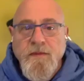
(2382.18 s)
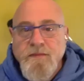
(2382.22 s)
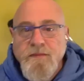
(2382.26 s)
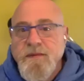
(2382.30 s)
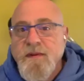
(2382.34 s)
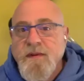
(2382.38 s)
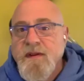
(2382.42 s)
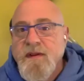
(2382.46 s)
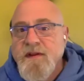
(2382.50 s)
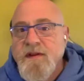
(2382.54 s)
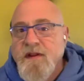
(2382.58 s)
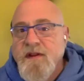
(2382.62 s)
do we
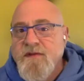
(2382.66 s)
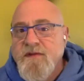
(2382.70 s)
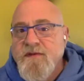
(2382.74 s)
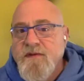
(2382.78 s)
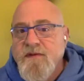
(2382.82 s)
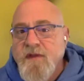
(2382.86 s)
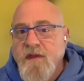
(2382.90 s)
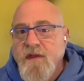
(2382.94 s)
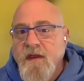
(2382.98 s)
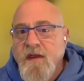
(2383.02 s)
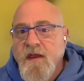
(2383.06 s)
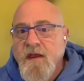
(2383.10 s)
right. give the
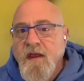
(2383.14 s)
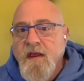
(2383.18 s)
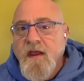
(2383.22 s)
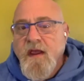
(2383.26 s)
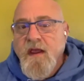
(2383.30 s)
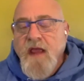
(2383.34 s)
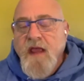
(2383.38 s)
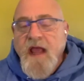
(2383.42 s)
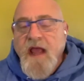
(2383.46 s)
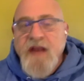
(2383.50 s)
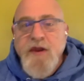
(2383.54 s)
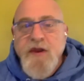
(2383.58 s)
power?
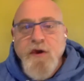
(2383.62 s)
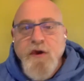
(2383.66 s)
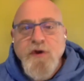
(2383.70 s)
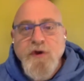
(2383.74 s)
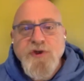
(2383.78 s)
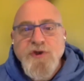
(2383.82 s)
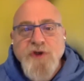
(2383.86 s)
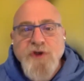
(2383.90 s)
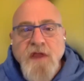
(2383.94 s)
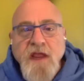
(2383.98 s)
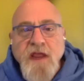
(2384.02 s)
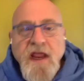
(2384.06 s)
And
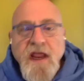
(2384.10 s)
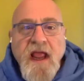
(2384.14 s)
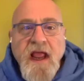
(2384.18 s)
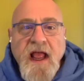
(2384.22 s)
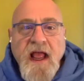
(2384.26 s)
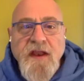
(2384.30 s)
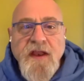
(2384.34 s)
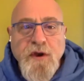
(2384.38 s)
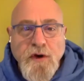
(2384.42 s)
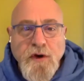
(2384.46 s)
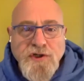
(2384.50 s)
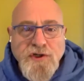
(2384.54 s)
usually,
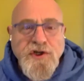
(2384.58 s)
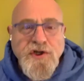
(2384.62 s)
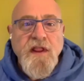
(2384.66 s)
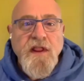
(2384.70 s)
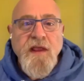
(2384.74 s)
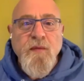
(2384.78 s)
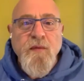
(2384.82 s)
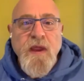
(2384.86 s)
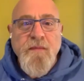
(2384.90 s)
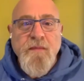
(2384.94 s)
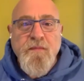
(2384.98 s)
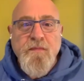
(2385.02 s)
and
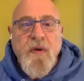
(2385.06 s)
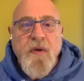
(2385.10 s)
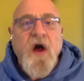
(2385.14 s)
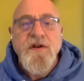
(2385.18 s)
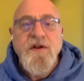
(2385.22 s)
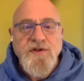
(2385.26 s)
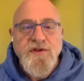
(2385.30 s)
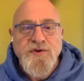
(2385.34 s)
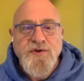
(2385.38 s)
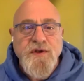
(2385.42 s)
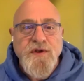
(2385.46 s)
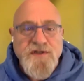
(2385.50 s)
usually we
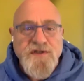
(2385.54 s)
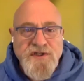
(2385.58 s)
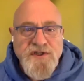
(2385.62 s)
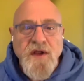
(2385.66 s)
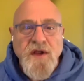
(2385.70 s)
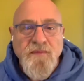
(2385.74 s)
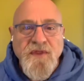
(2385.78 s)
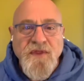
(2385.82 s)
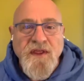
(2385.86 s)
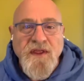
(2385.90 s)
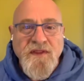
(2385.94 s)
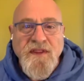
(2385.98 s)
punt on
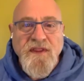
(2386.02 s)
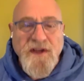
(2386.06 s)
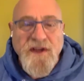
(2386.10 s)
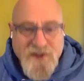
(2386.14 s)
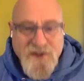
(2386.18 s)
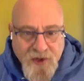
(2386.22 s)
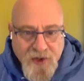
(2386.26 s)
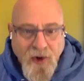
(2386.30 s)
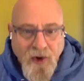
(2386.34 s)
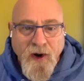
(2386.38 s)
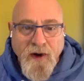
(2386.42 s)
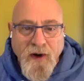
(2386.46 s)
something
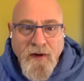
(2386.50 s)
this hard.